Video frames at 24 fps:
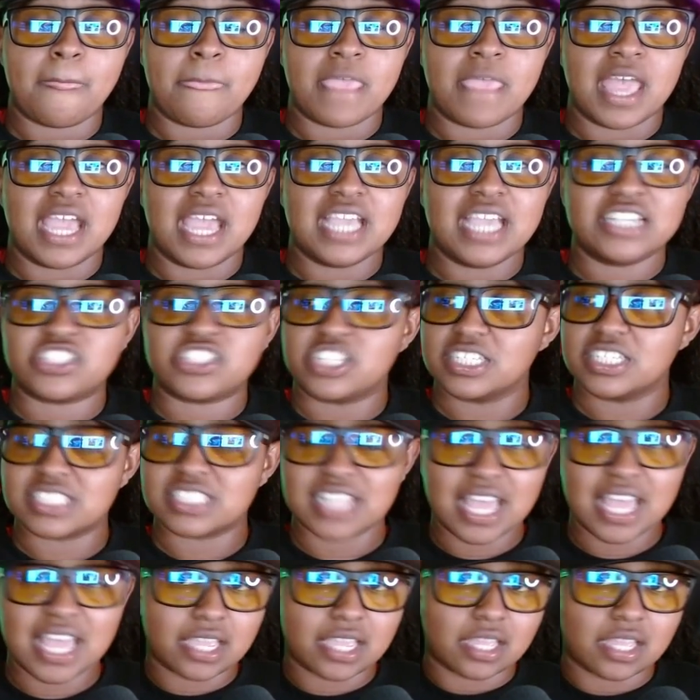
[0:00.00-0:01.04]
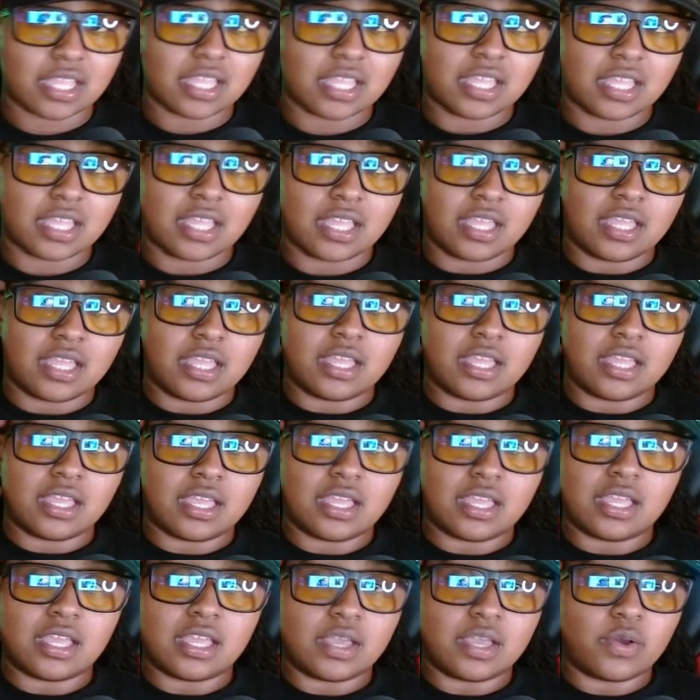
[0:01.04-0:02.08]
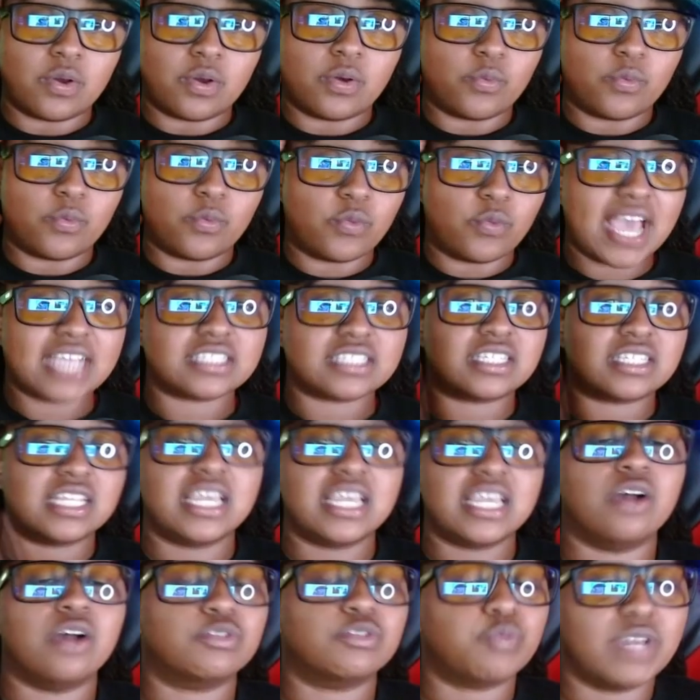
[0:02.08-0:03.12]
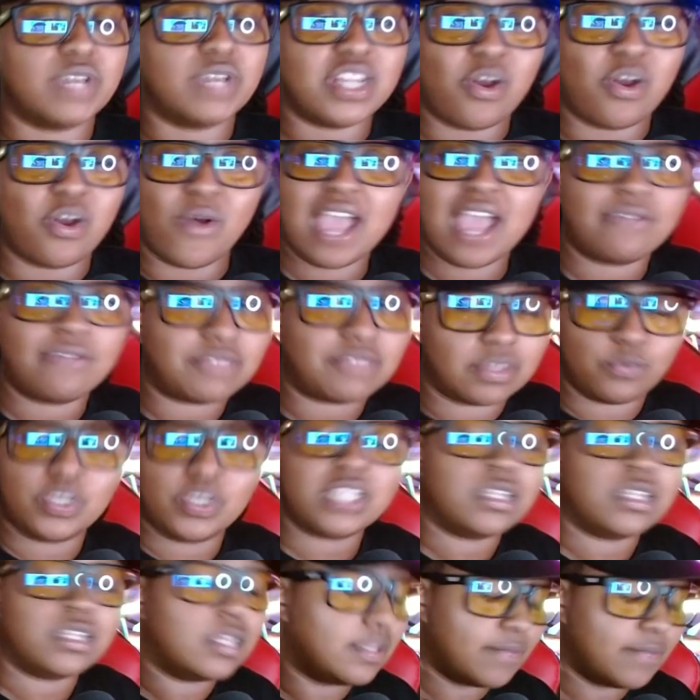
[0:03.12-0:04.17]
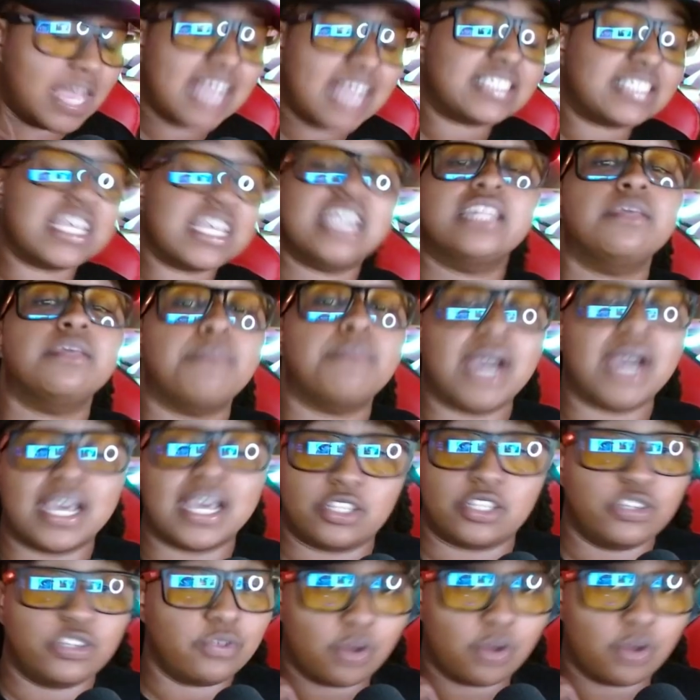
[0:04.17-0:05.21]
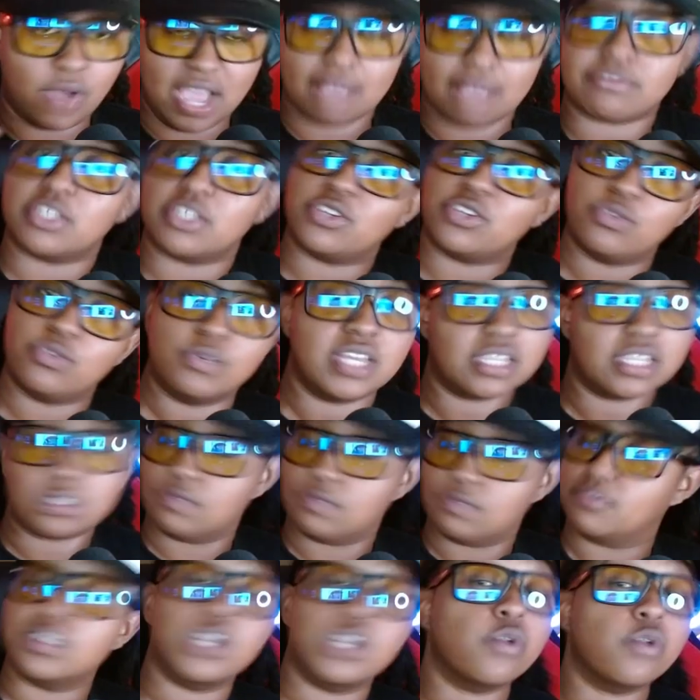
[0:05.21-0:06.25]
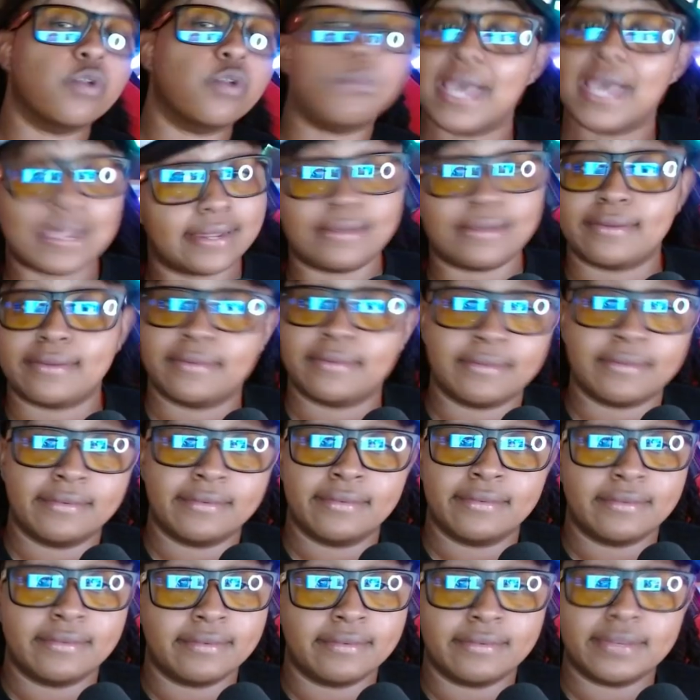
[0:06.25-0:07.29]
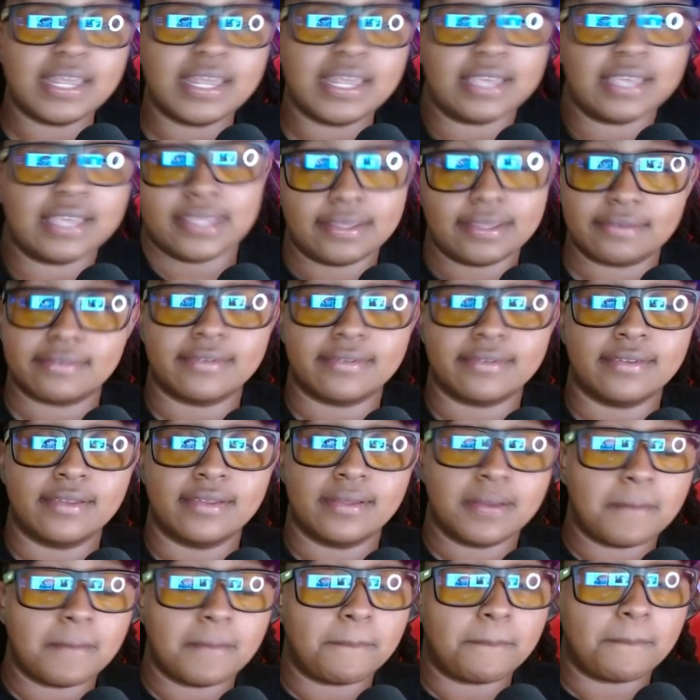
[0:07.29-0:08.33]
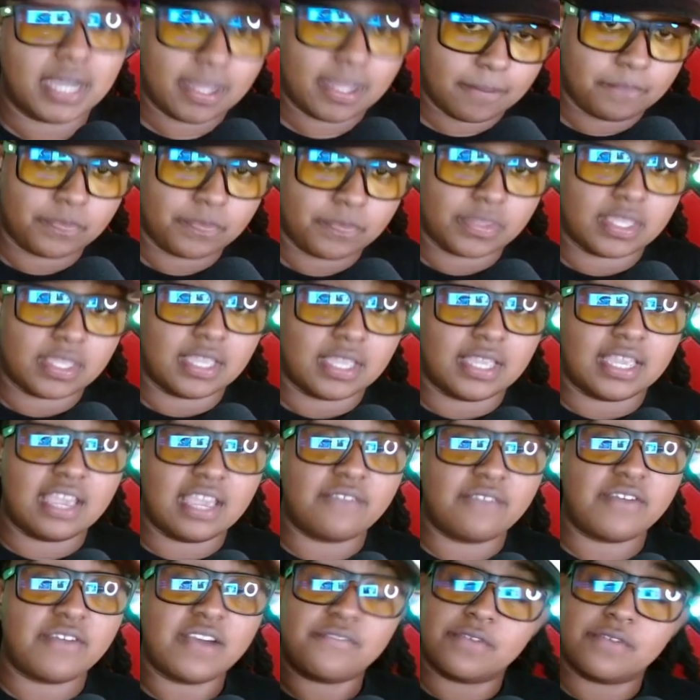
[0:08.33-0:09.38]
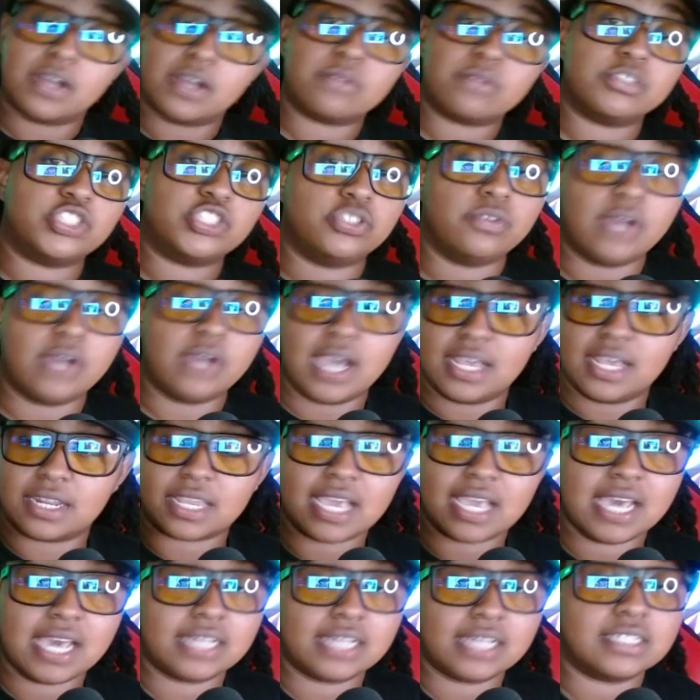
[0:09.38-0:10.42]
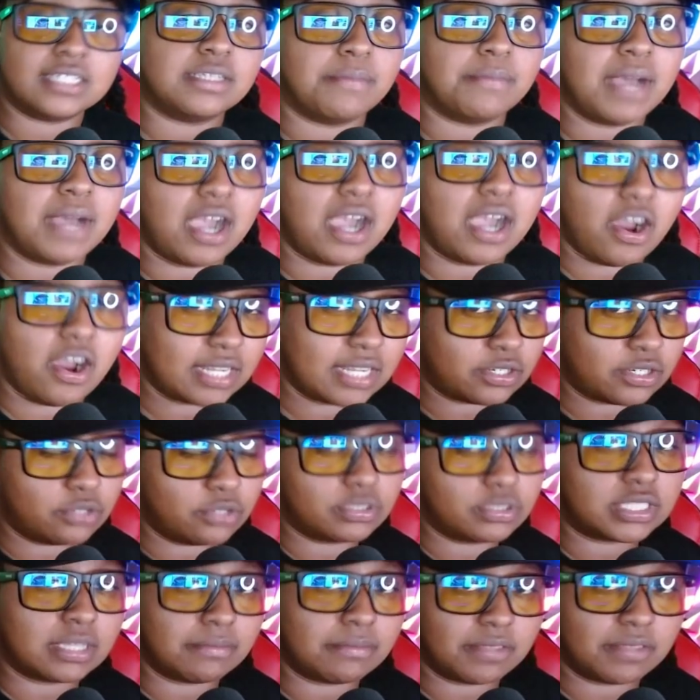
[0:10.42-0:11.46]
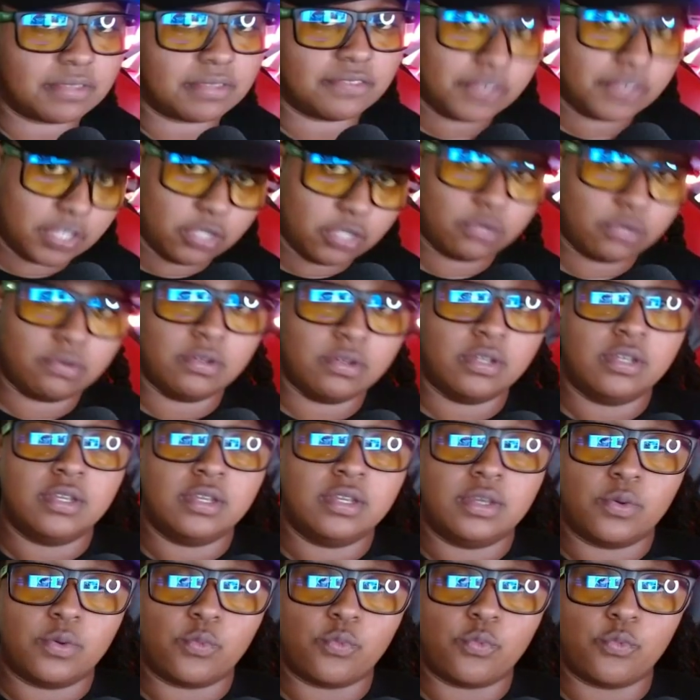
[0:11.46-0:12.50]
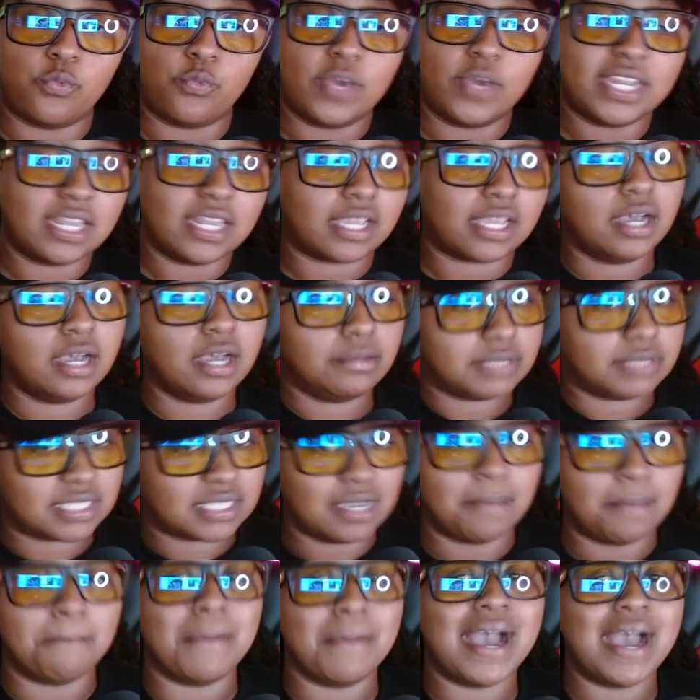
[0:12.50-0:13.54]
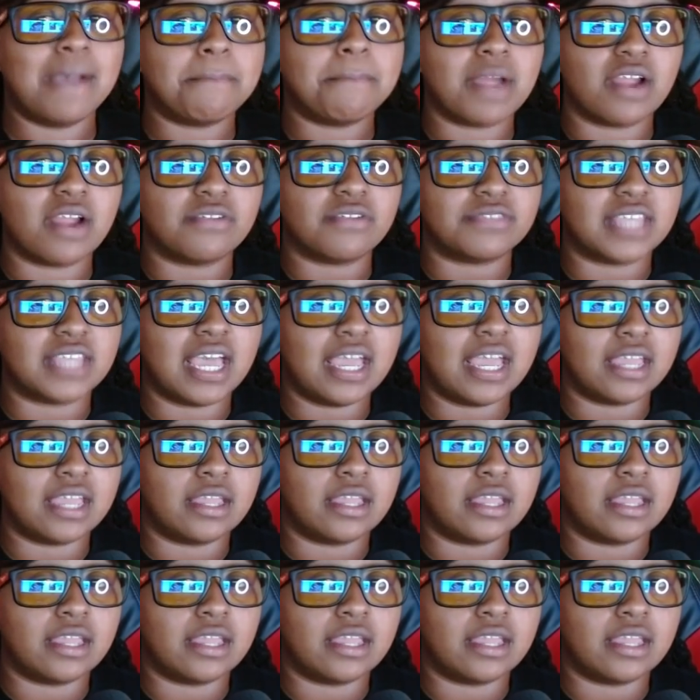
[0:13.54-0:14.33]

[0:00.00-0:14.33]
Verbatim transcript: It's just like, as Leos, we don't have to, as anybody, you don't have to do nothing for nobody. Nothing. But if I fuck with you out of kindness of my heart, I do something for you. when it comes to my birthday,